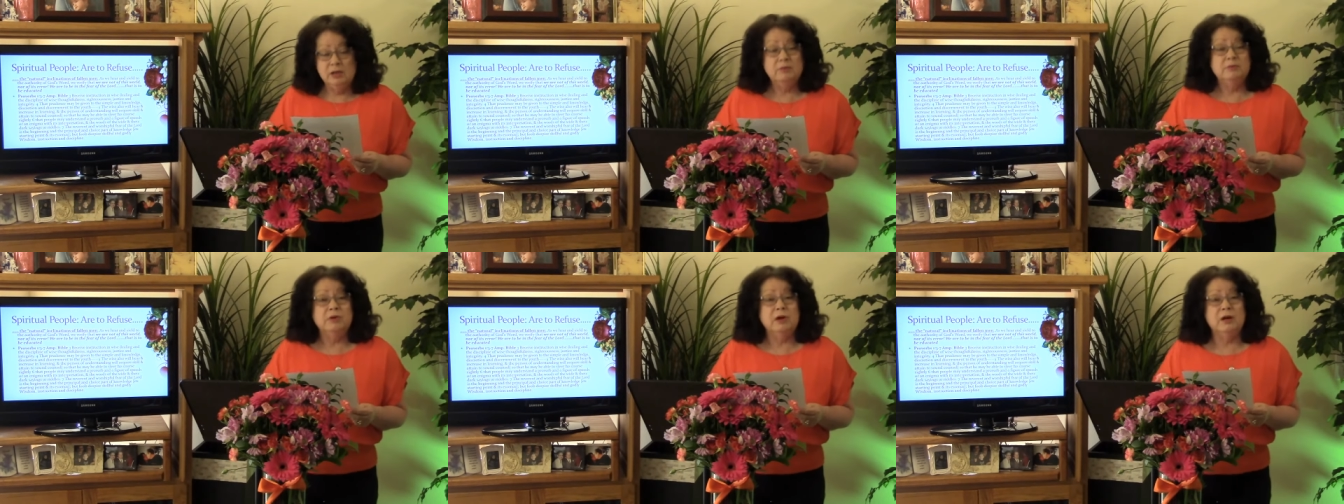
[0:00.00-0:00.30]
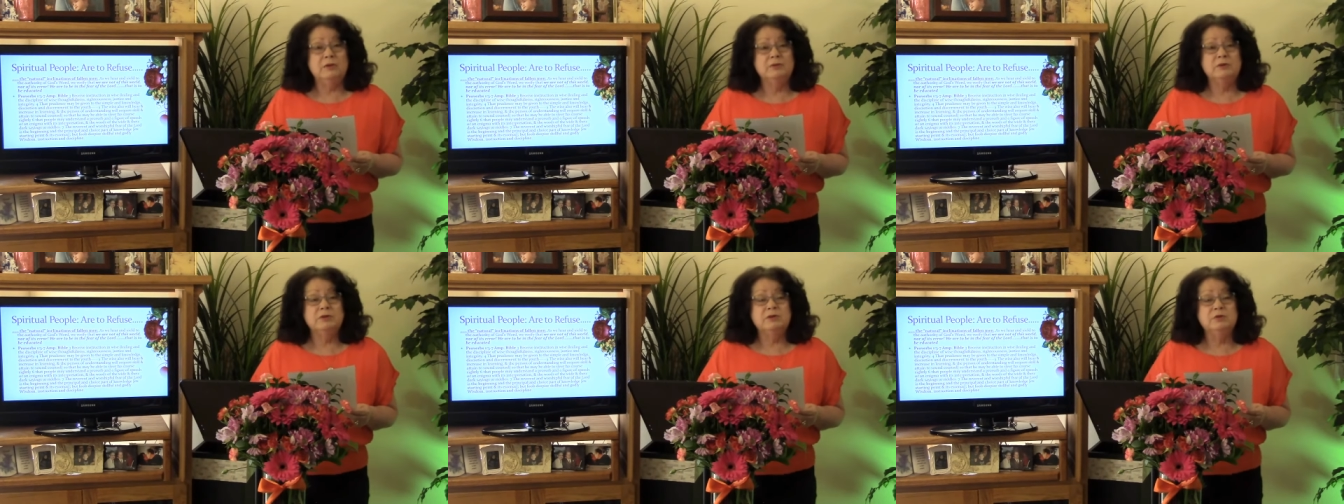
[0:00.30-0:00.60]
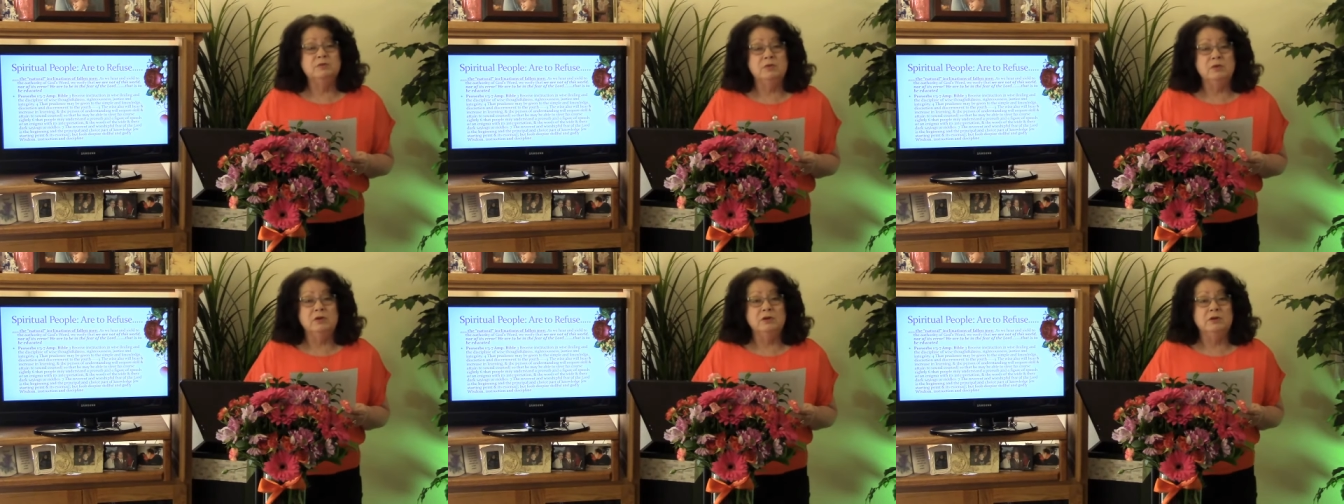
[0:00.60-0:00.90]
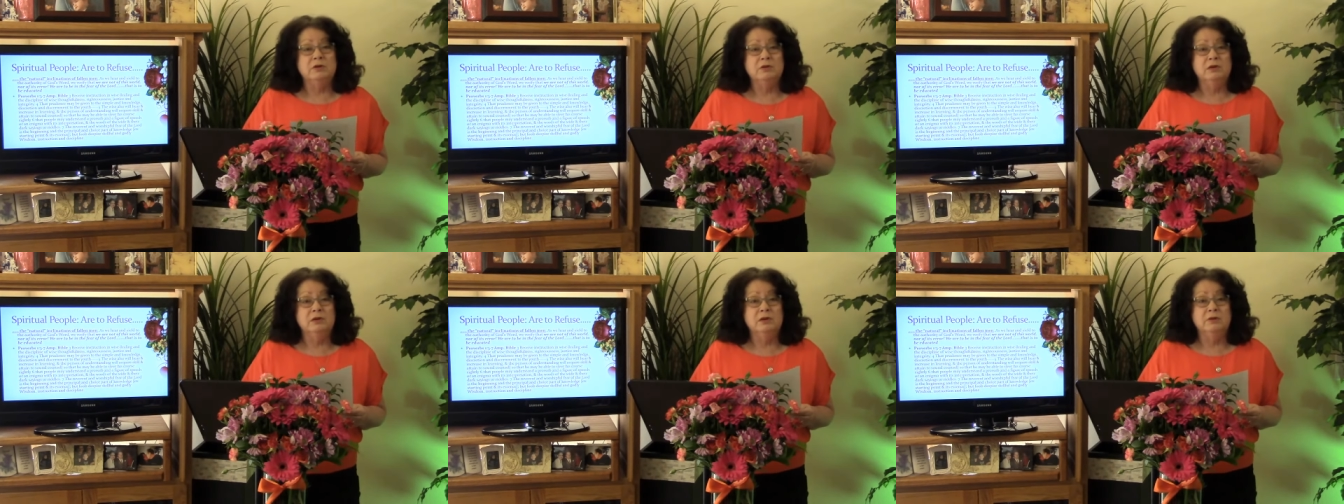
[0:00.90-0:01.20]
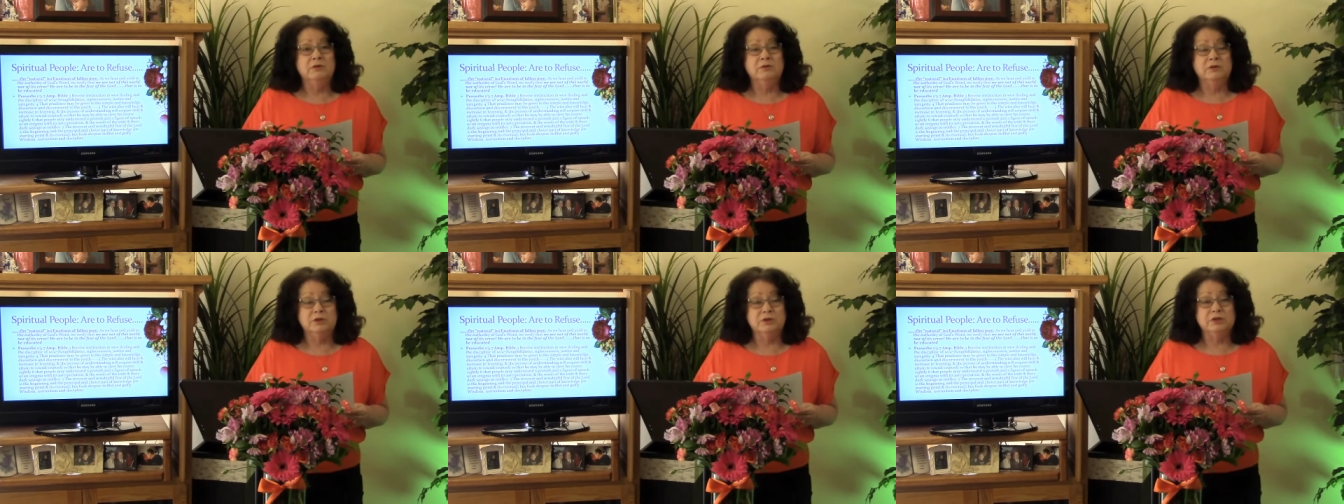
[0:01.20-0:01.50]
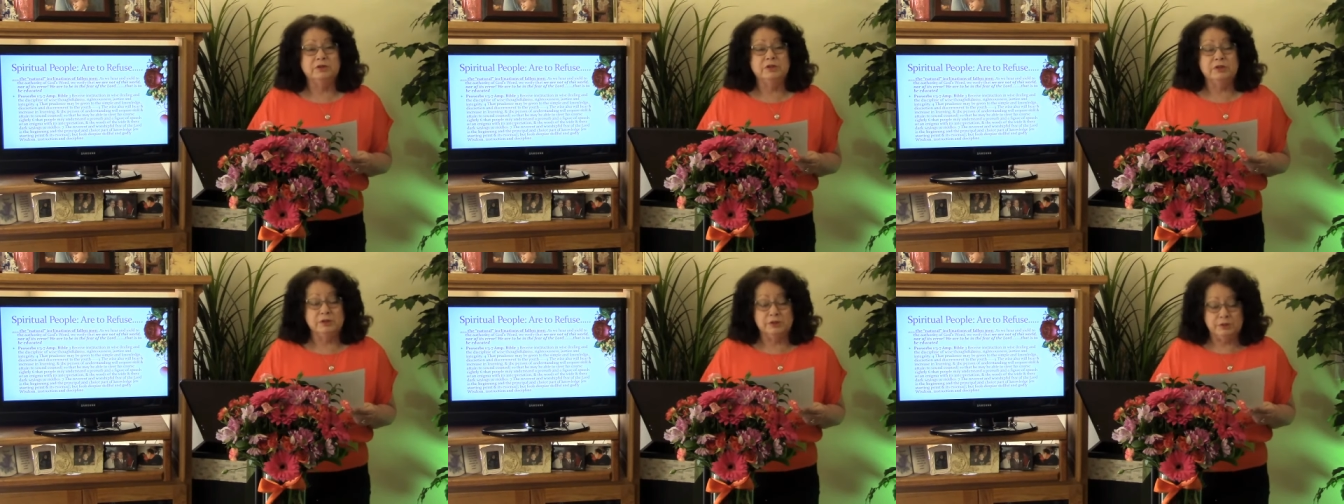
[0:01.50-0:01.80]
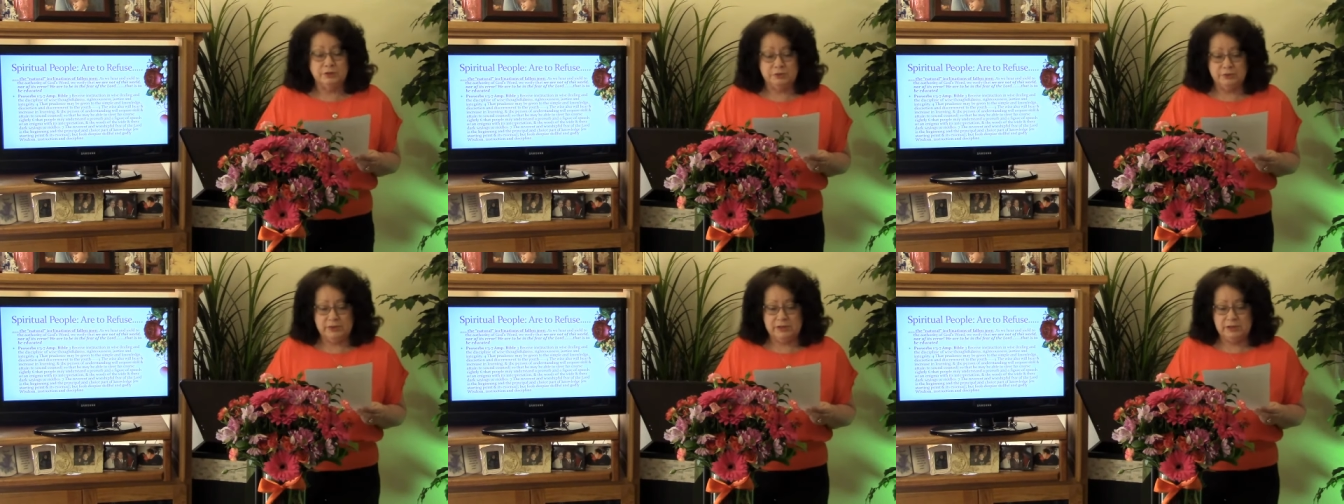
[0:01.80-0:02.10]
Proverbs 1, verses
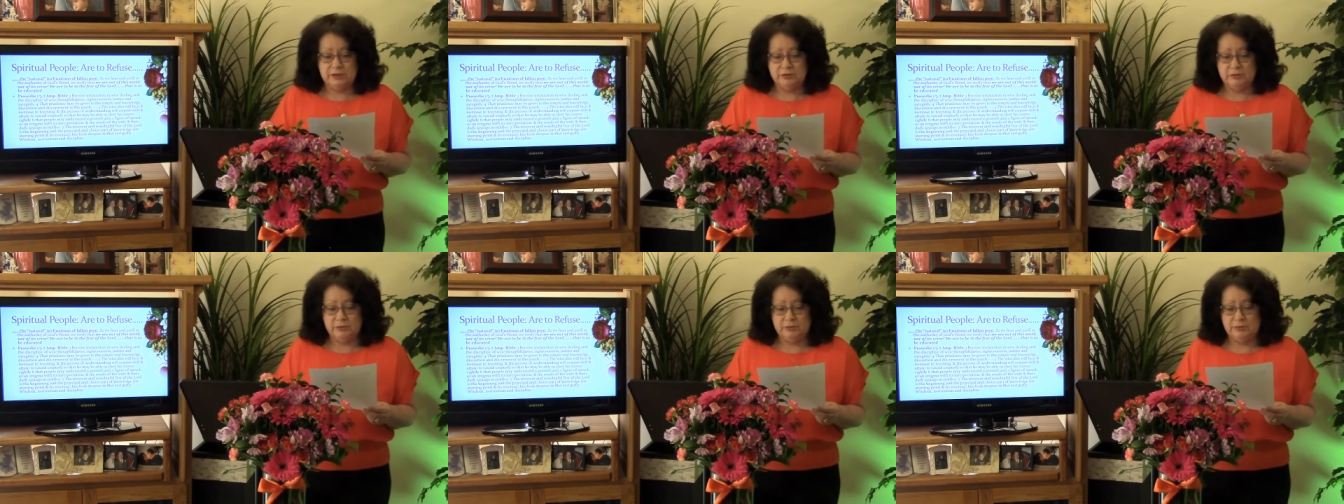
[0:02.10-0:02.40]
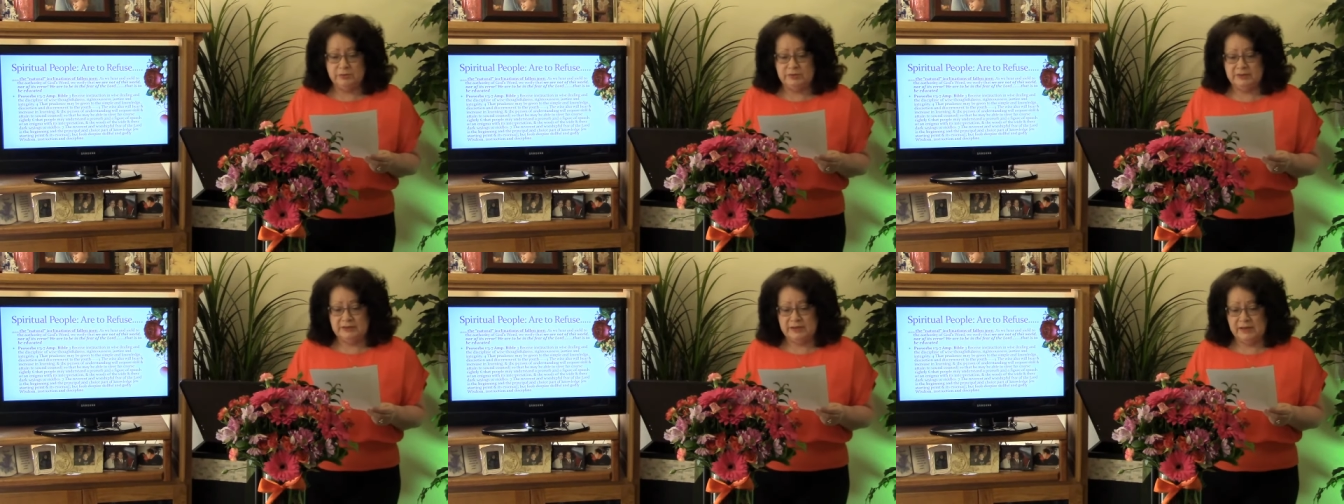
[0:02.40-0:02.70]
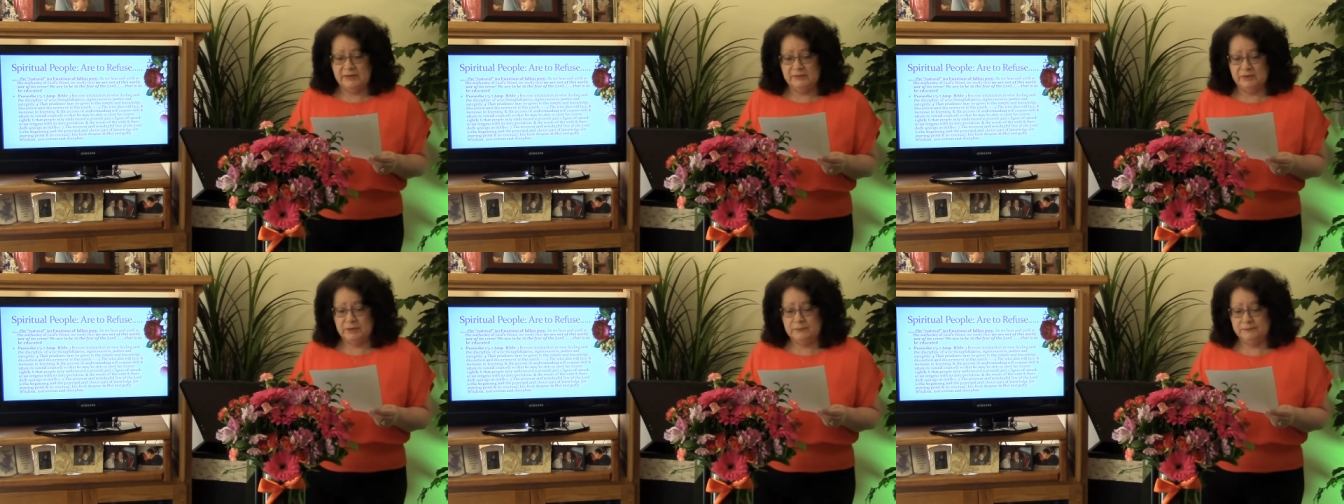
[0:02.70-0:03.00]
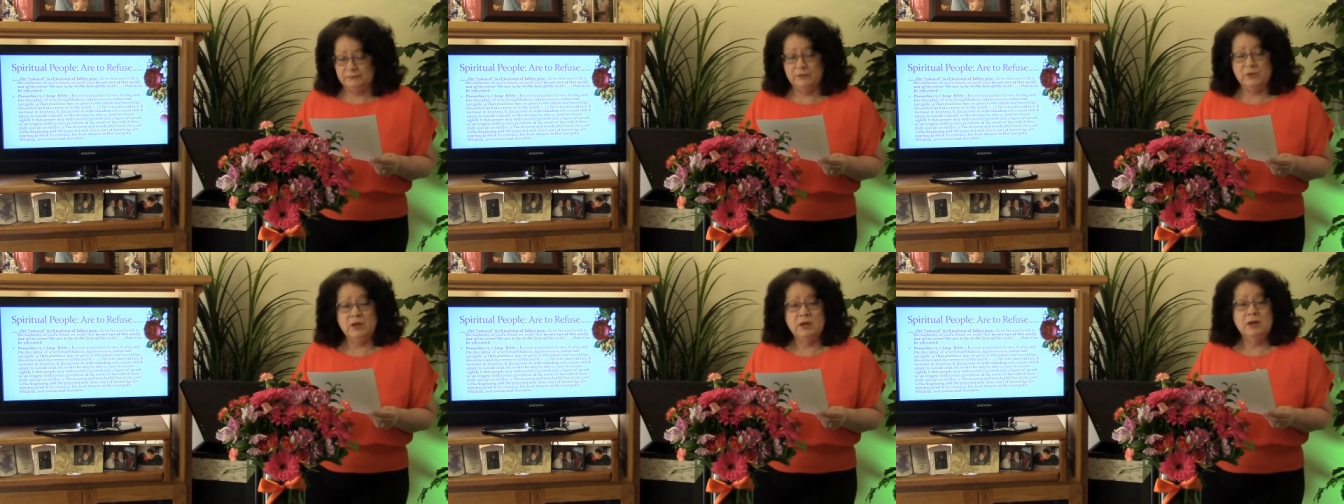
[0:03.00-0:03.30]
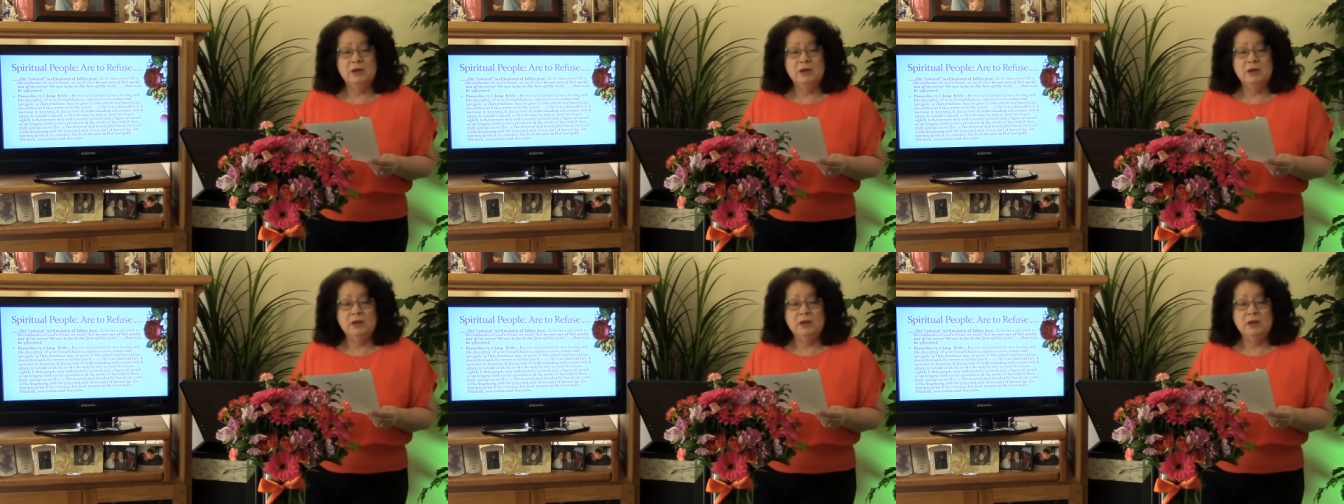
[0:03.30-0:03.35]
3 through 7,